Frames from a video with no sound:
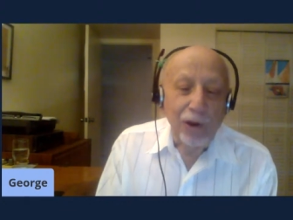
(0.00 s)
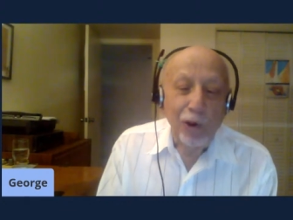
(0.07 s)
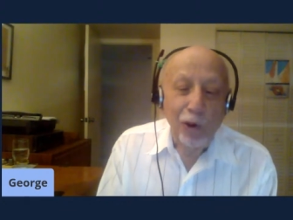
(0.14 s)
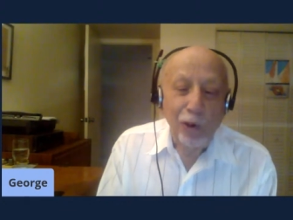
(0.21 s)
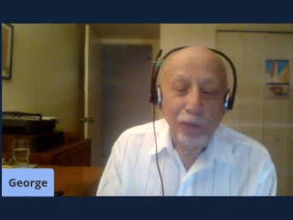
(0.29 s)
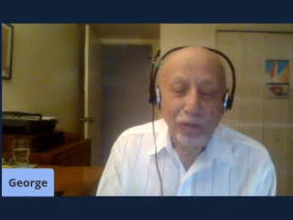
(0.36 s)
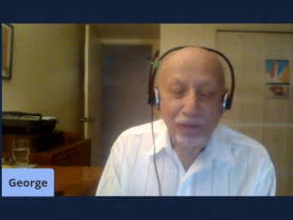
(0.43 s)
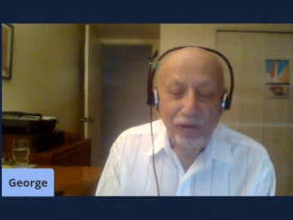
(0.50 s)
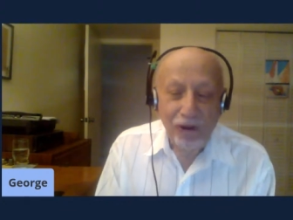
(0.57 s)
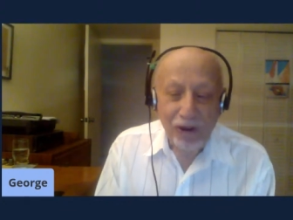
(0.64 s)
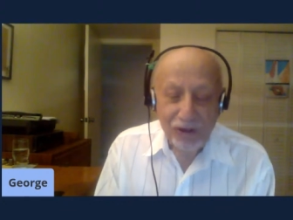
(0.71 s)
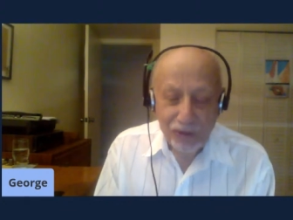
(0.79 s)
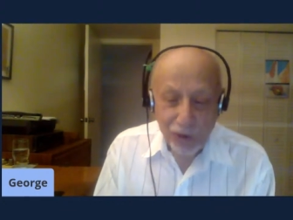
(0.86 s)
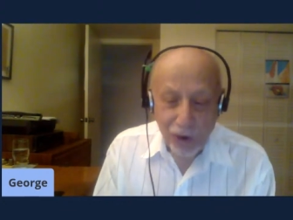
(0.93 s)
Hope
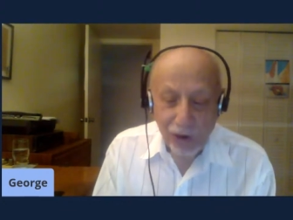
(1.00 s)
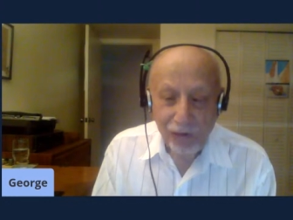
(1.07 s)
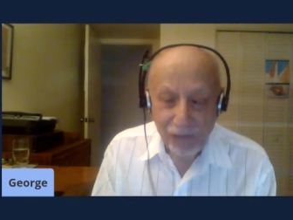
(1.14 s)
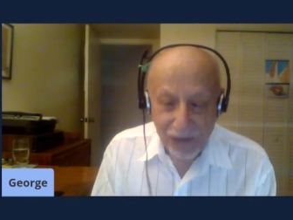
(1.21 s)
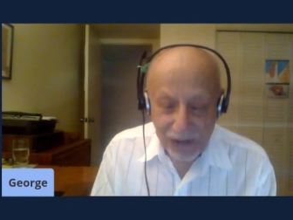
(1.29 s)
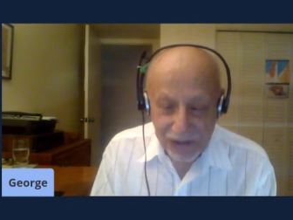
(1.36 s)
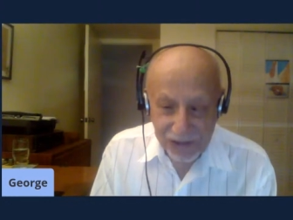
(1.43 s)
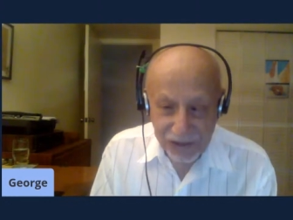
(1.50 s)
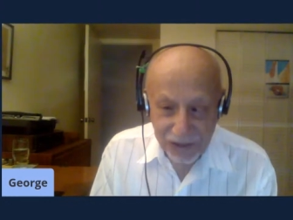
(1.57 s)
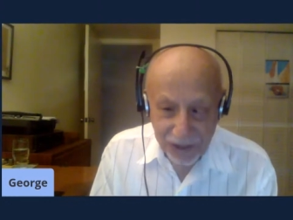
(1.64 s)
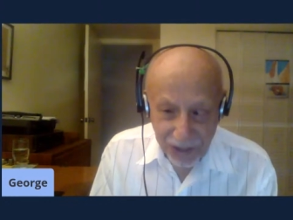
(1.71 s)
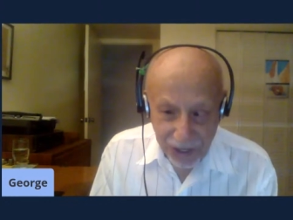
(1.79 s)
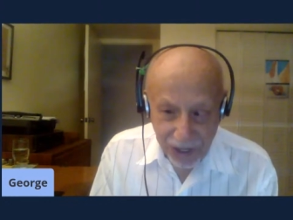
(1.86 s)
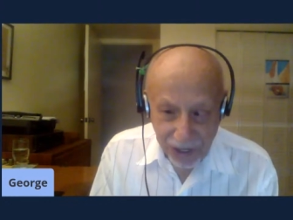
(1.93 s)
was always
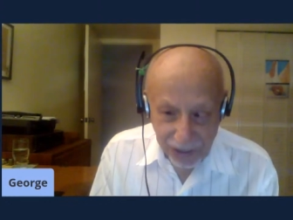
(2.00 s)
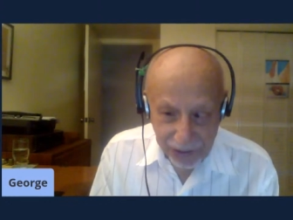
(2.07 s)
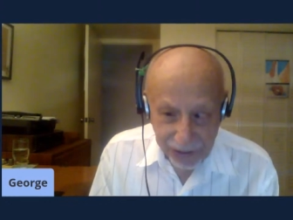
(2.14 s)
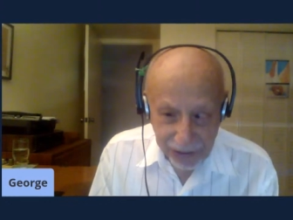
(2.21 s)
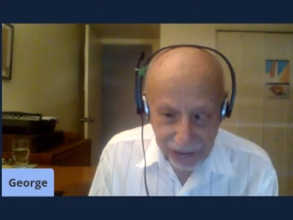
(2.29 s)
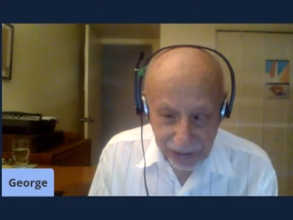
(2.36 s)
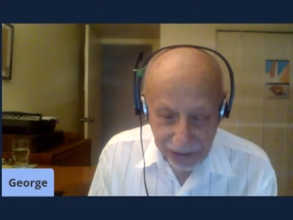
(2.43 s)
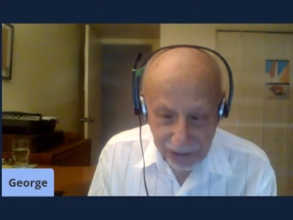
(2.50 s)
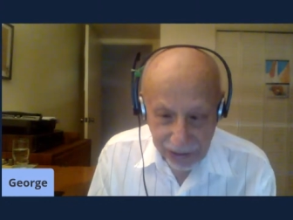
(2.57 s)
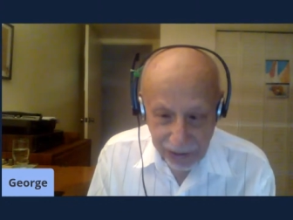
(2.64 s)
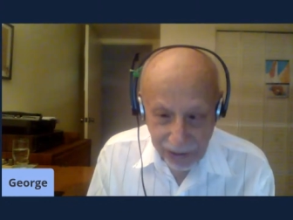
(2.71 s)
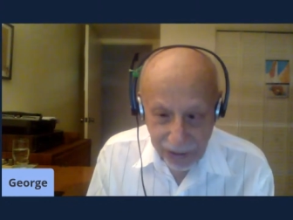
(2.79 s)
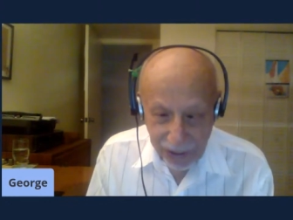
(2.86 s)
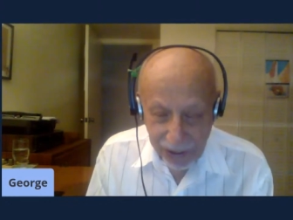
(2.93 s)
there,
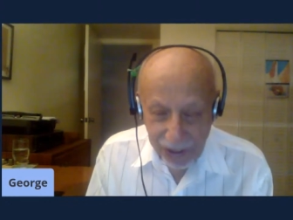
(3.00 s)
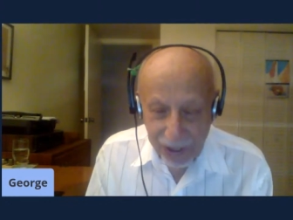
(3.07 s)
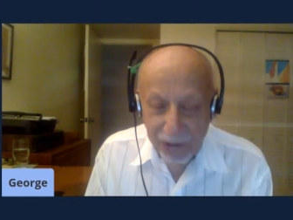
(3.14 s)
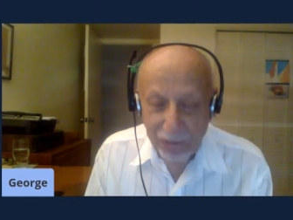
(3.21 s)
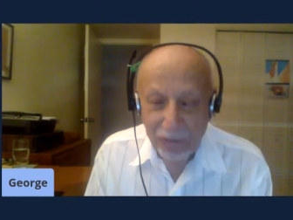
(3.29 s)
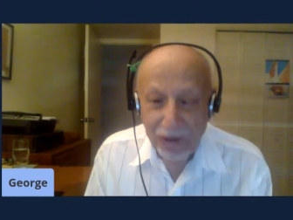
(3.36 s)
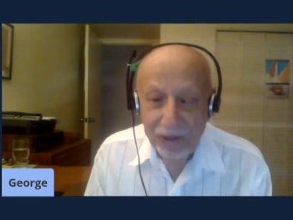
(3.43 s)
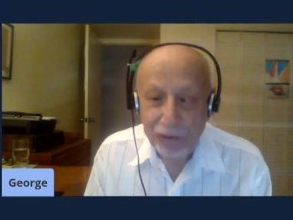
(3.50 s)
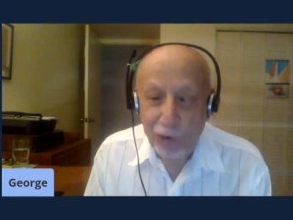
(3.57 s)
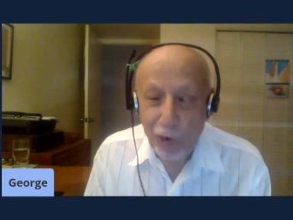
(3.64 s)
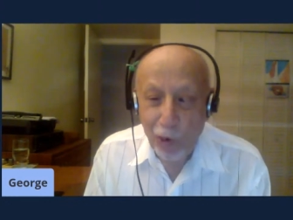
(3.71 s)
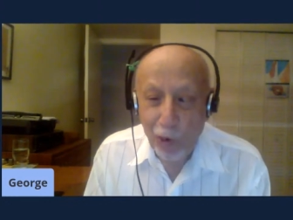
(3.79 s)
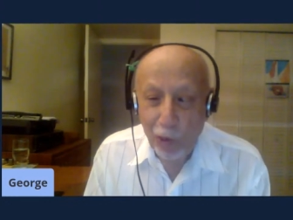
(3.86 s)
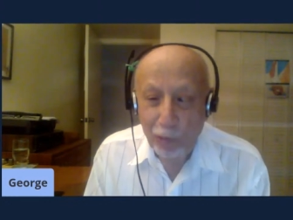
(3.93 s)
but
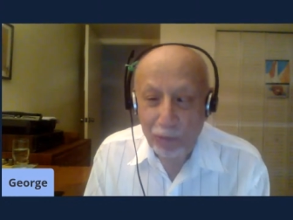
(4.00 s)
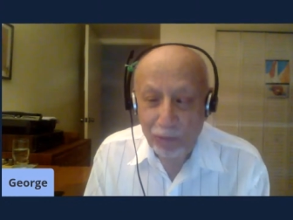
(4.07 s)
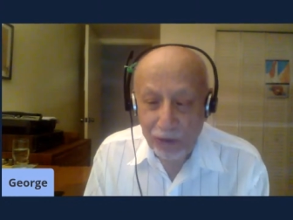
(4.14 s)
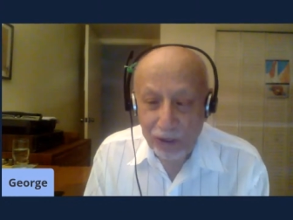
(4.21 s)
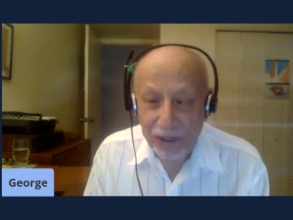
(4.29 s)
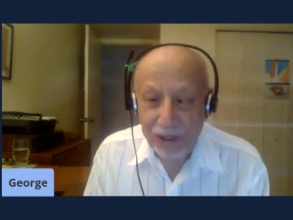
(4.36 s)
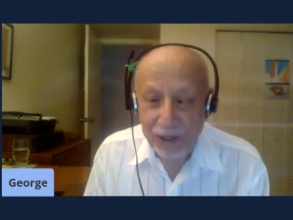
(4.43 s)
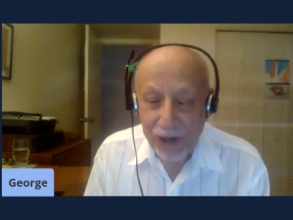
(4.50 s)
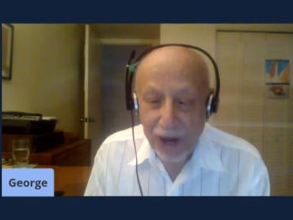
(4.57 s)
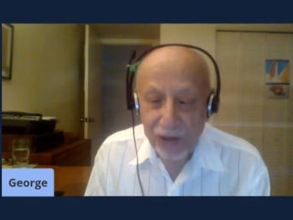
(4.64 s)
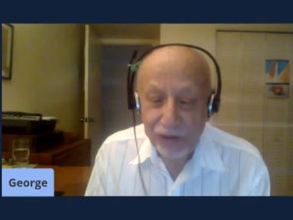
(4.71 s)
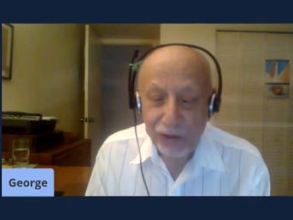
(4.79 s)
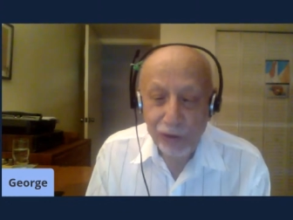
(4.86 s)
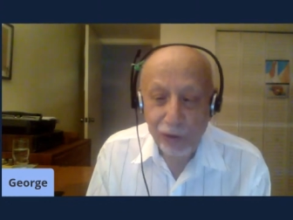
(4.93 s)
hope
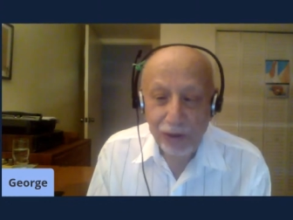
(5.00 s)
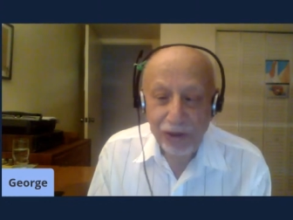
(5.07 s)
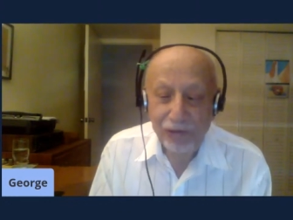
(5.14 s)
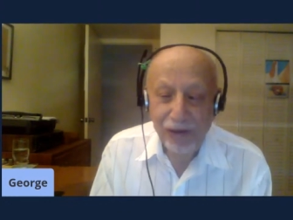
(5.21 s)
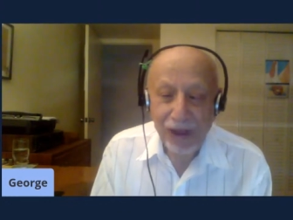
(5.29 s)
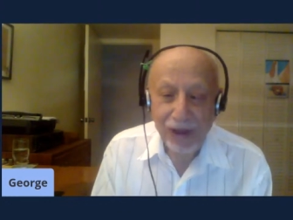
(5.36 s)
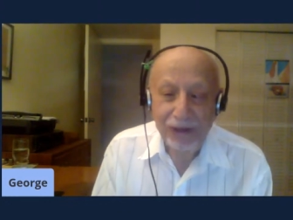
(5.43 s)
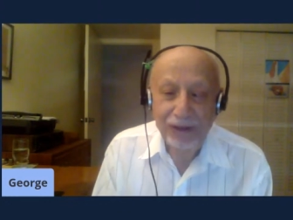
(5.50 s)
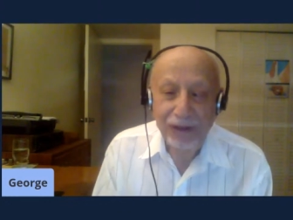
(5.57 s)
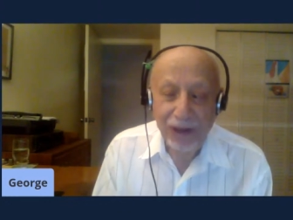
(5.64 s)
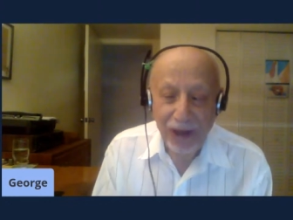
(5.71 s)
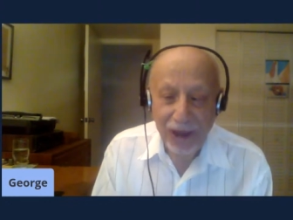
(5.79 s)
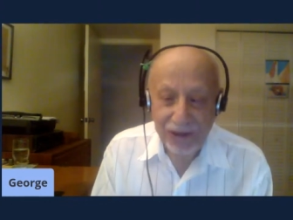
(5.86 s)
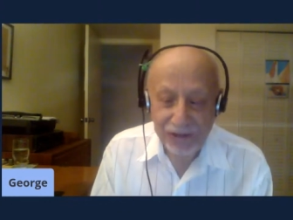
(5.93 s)
gradually went
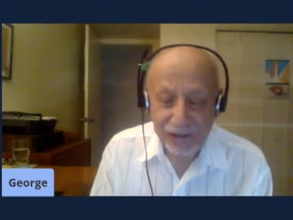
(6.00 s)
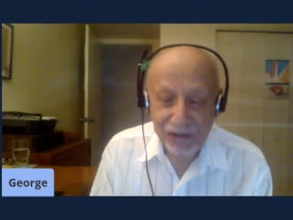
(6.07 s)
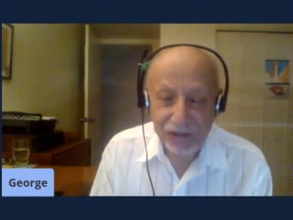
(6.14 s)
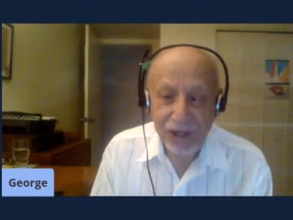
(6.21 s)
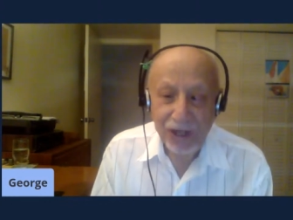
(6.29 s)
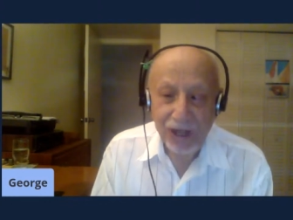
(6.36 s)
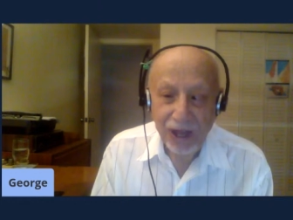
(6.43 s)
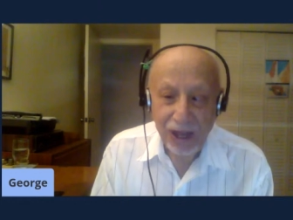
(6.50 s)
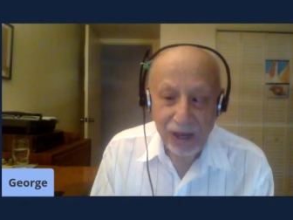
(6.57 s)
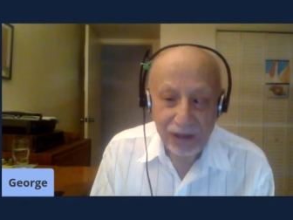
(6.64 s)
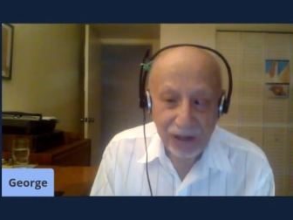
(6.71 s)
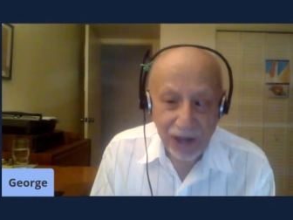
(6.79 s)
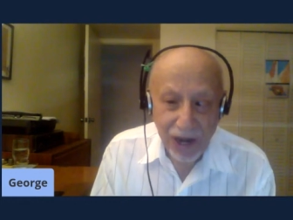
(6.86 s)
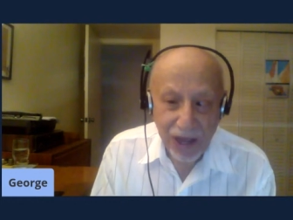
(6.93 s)
less
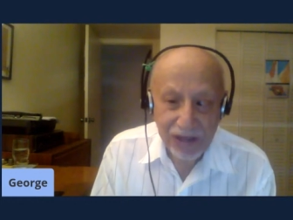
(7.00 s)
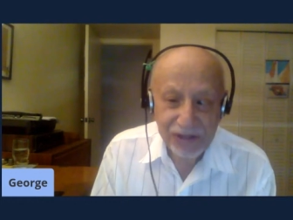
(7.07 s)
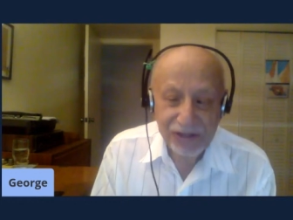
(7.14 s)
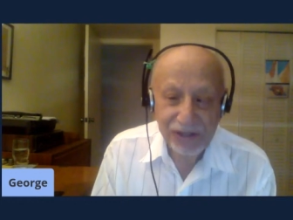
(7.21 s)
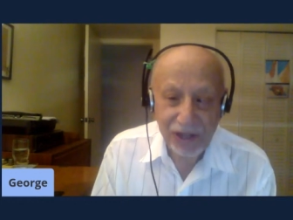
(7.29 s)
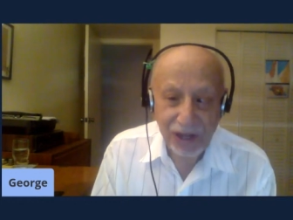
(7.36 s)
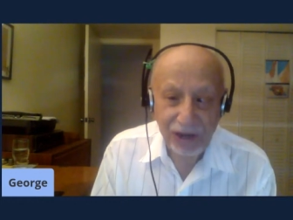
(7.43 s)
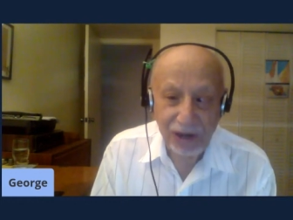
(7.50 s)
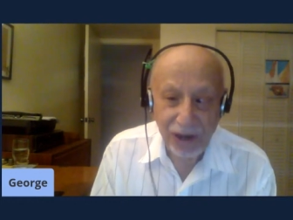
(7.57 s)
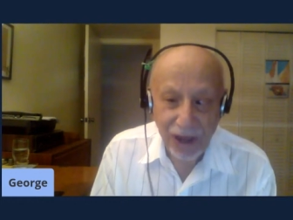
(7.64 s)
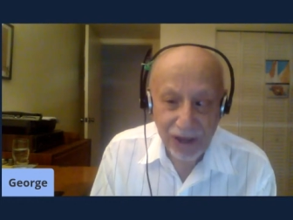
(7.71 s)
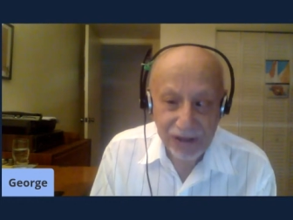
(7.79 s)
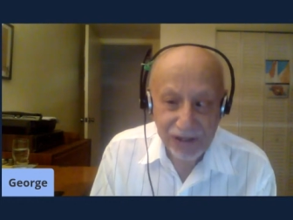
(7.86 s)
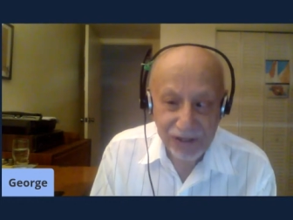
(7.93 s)
and less and
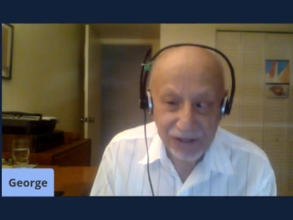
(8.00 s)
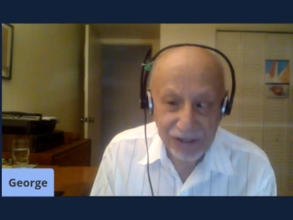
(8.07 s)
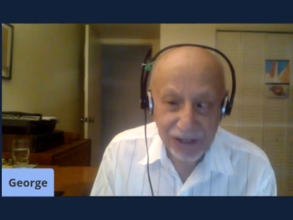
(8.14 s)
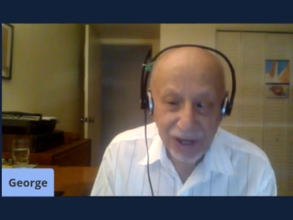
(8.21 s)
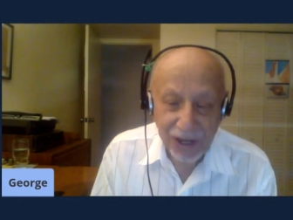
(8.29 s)
less.